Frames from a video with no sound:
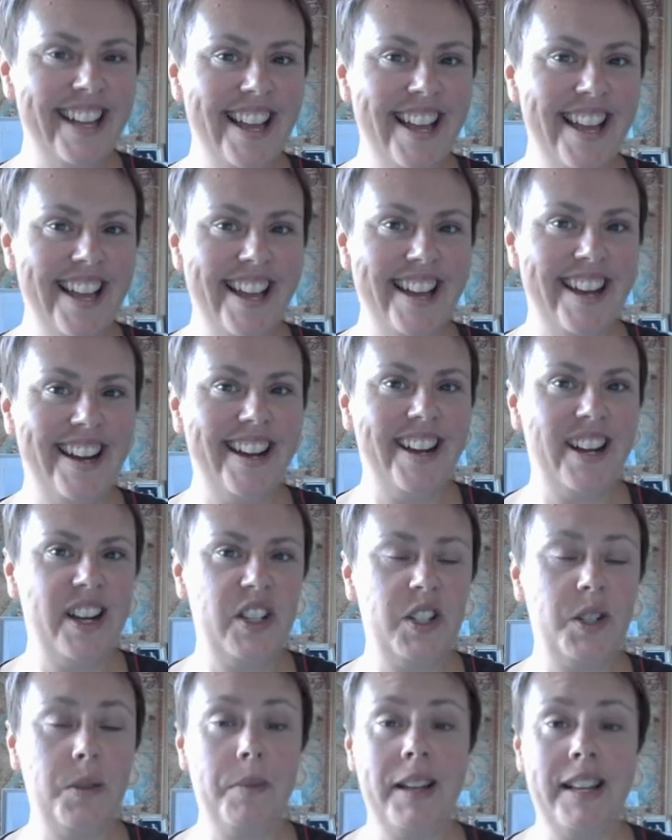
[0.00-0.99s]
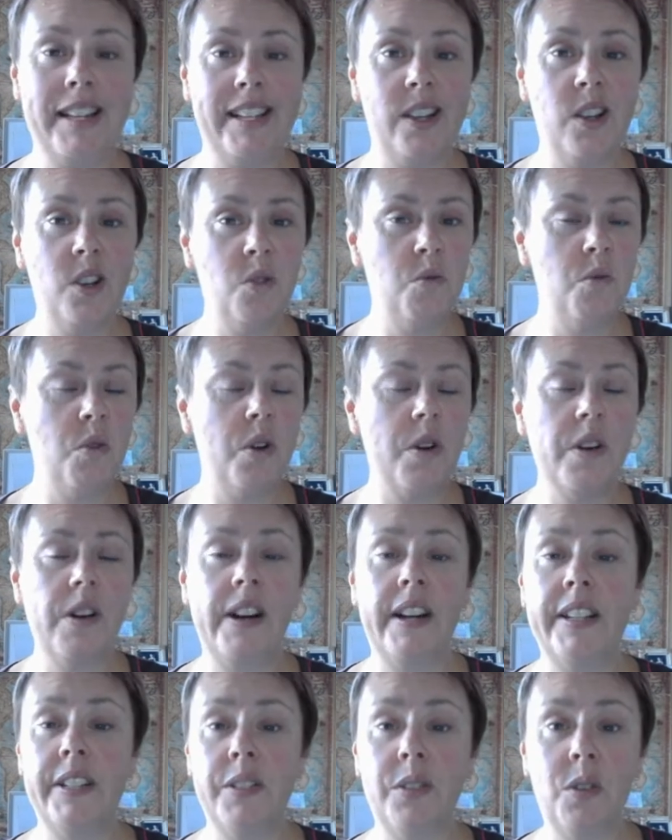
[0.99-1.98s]
uh, depending on what kind of
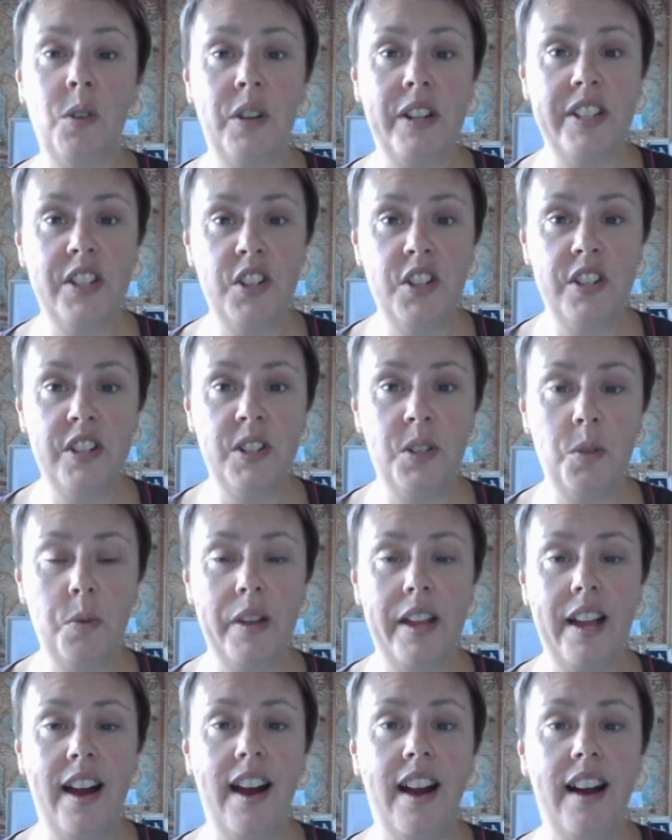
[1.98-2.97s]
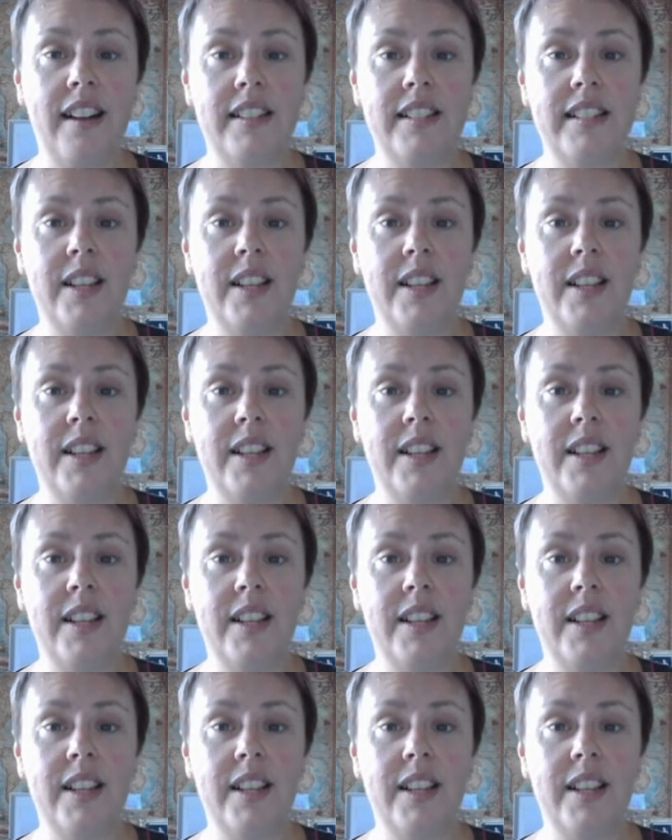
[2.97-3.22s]
questions we ask and,